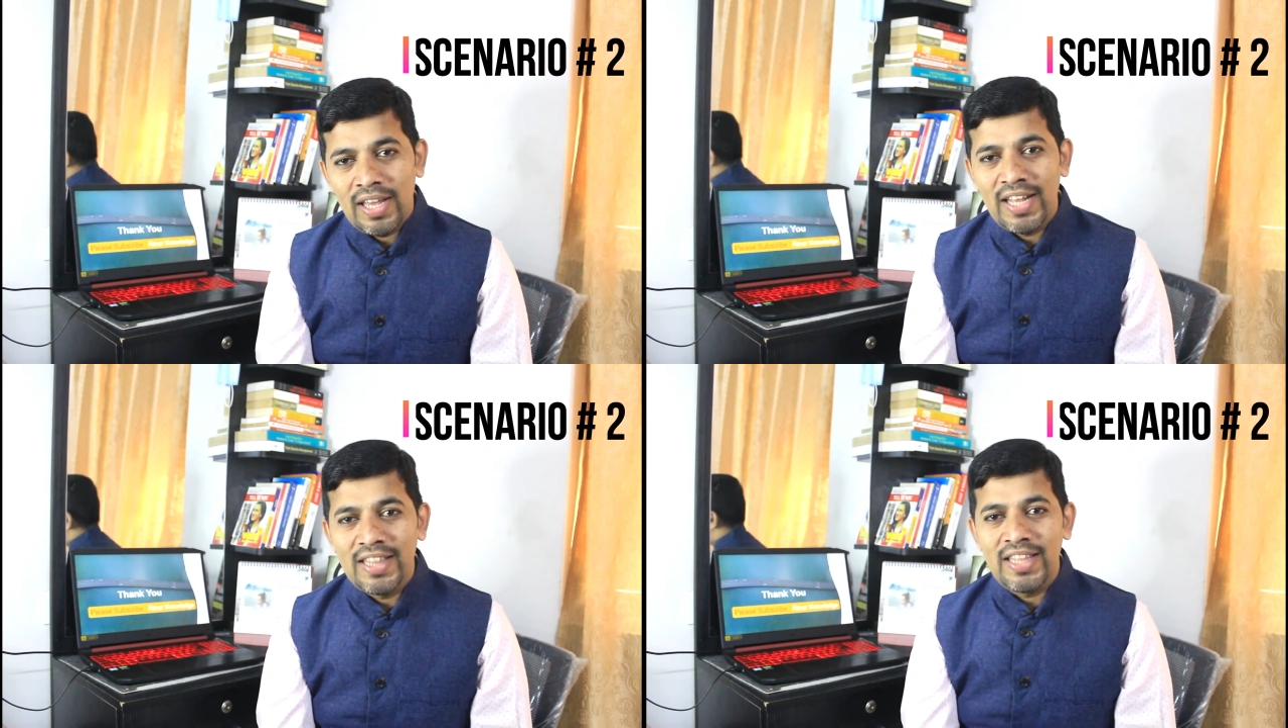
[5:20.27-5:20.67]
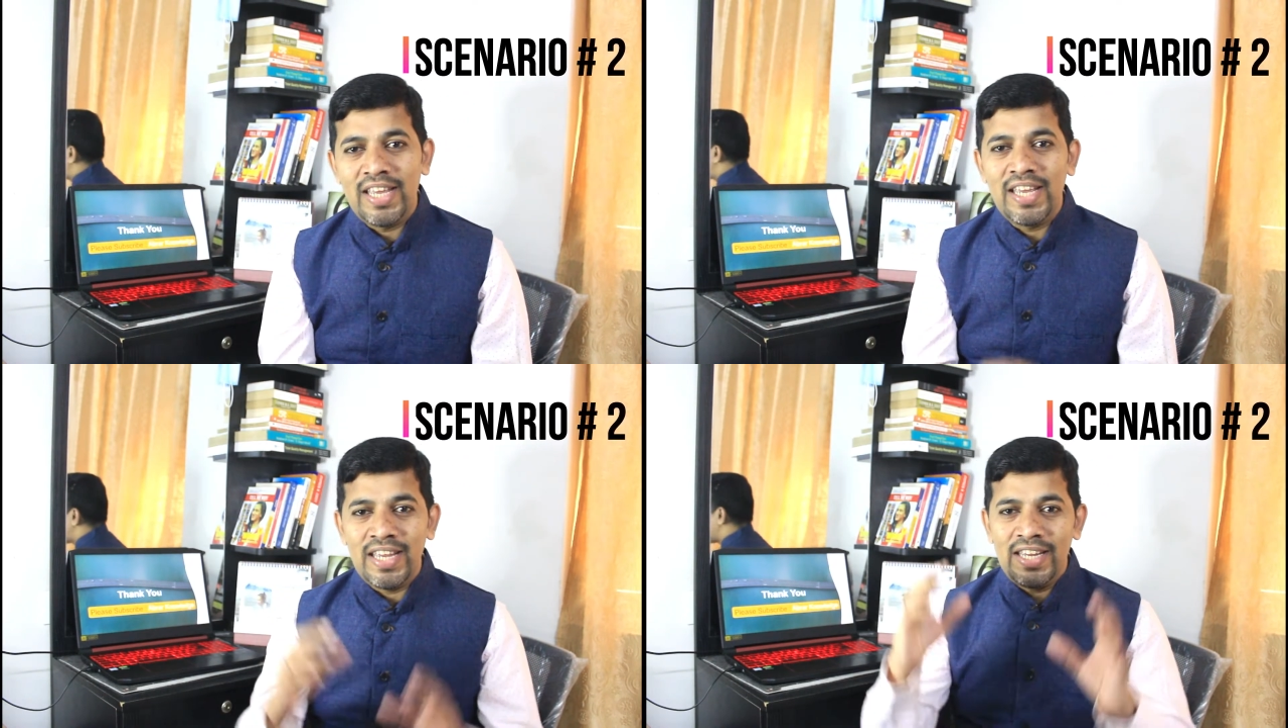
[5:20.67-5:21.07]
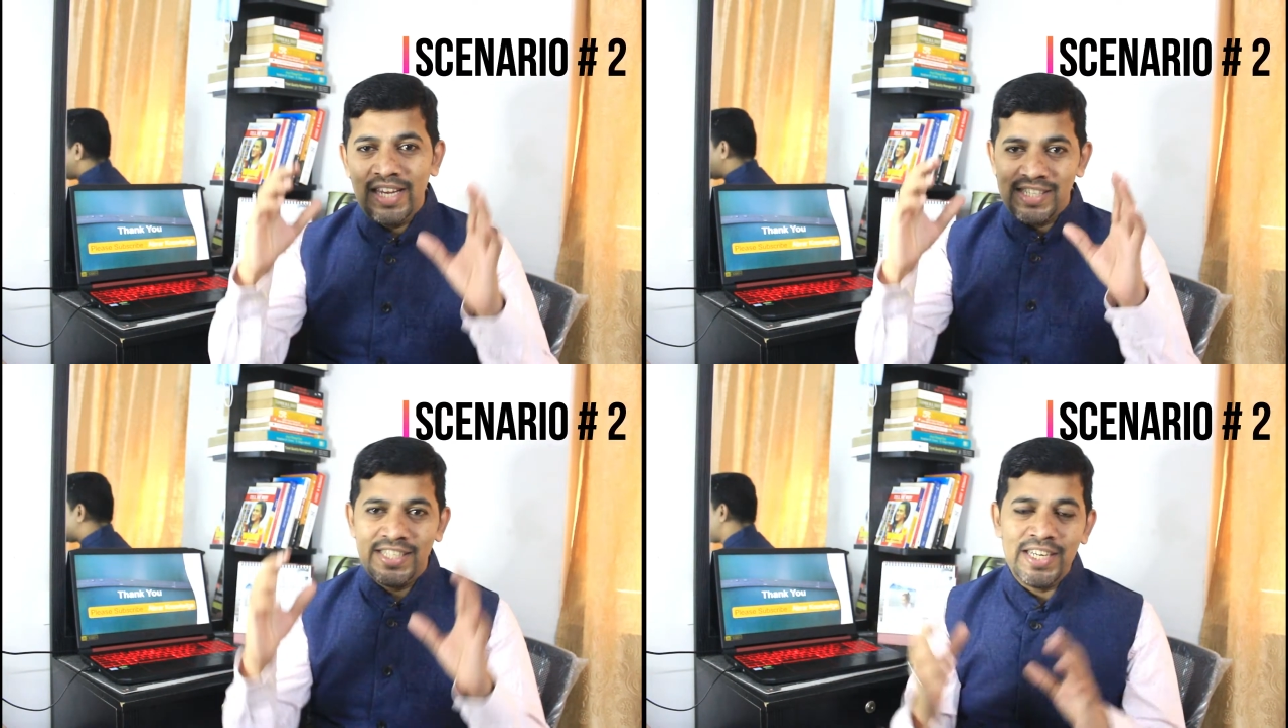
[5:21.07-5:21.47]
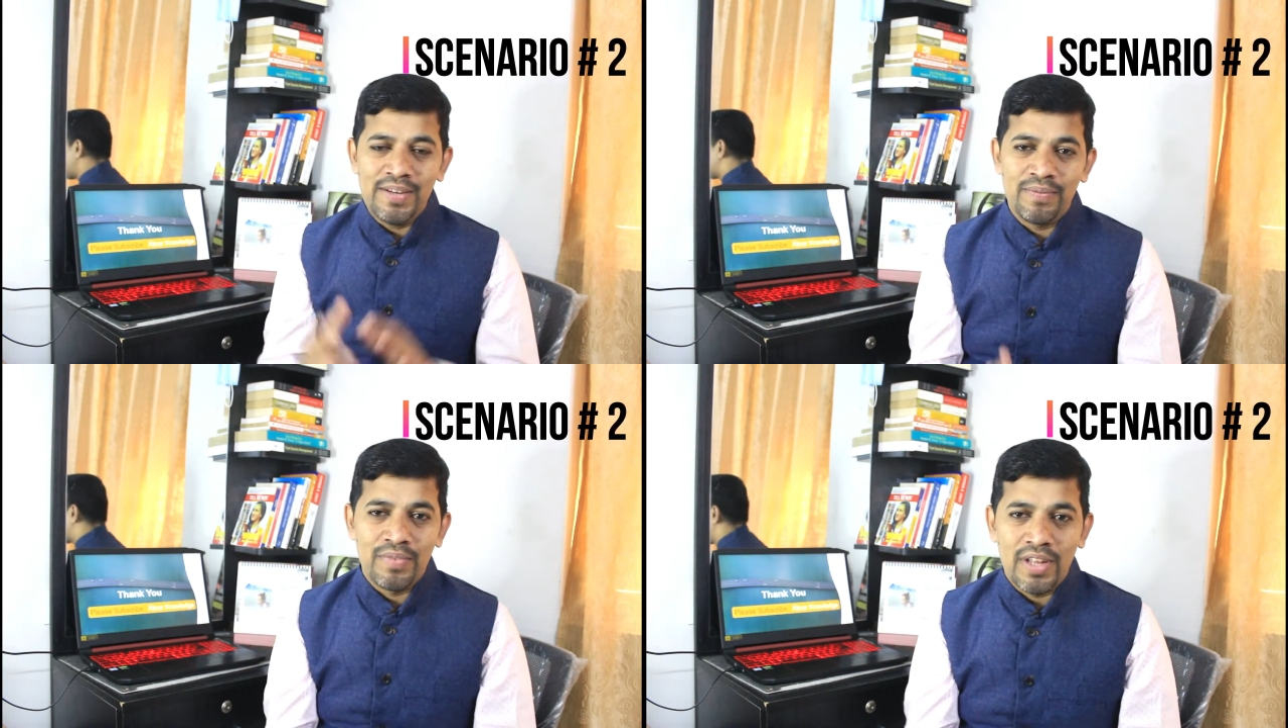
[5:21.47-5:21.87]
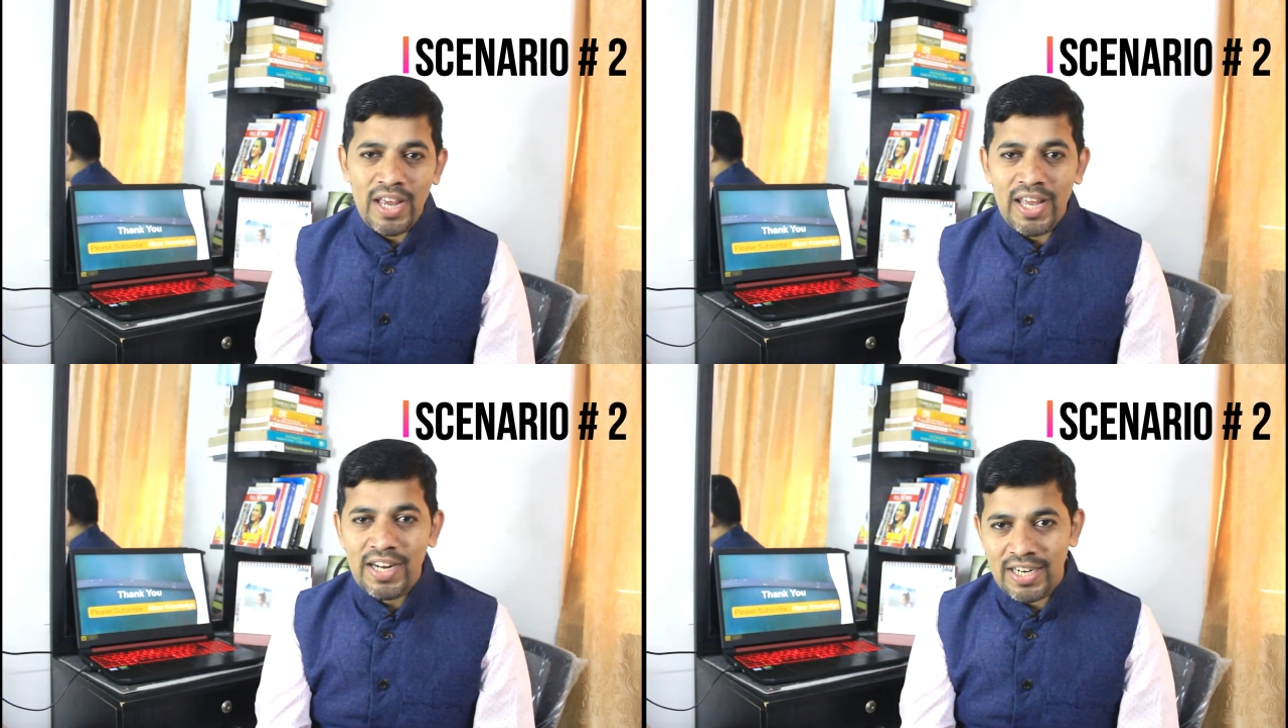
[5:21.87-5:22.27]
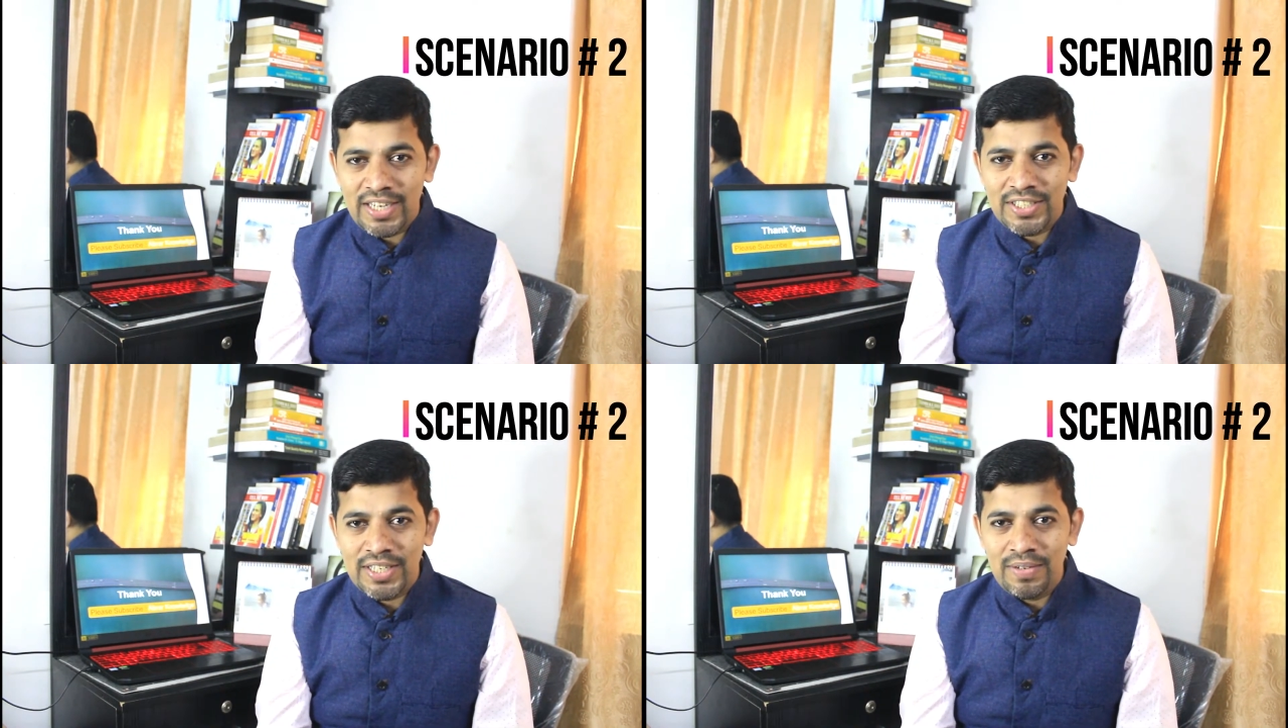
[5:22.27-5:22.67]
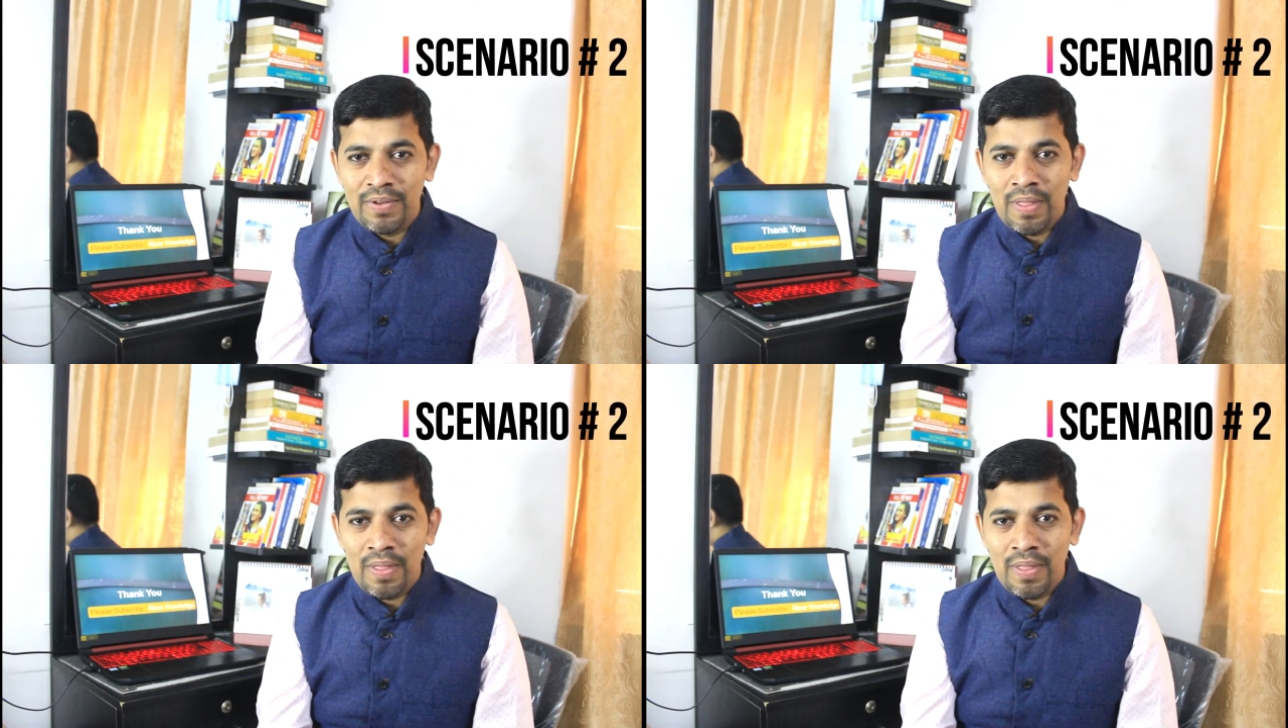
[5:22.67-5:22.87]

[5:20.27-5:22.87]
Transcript: in the AC air condition,